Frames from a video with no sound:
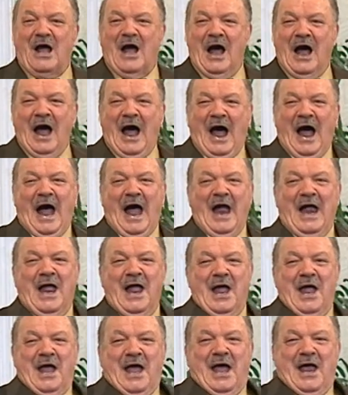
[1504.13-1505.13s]
high
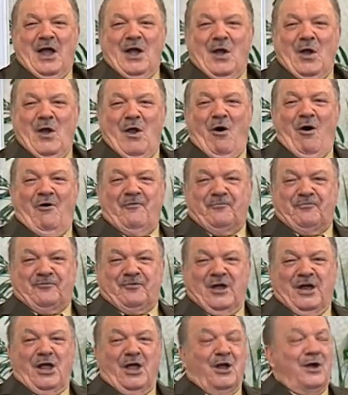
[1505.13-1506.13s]
and
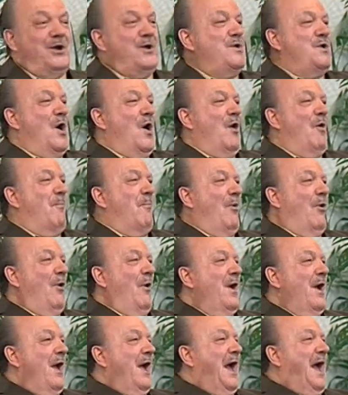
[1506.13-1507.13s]
lofty,
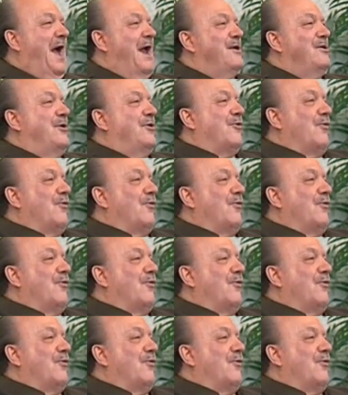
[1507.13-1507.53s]
noble and